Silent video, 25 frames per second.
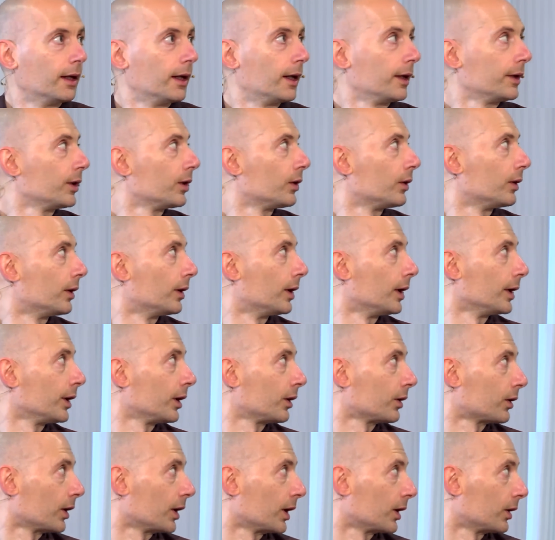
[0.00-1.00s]
I'm
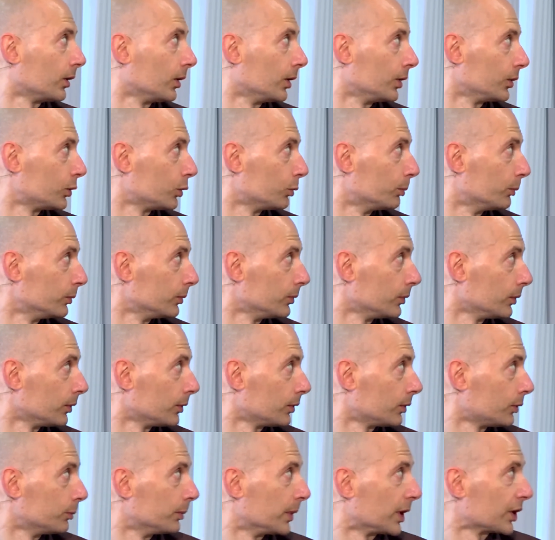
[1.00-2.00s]
not going to go into
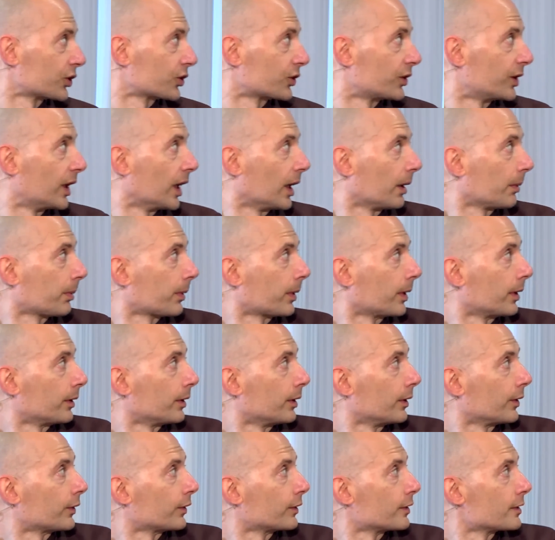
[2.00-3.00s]
too much depth in
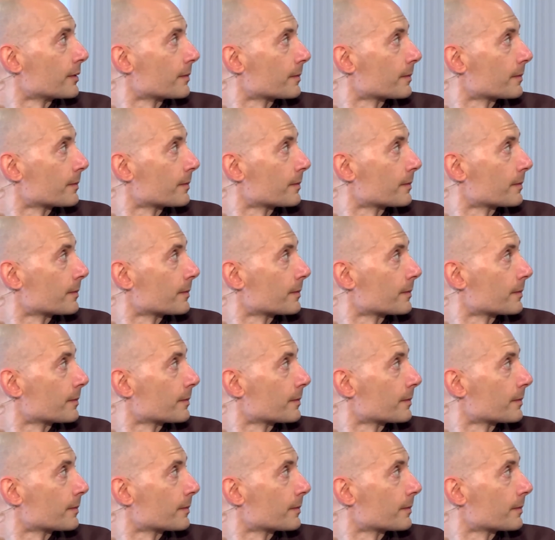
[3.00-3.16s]
this.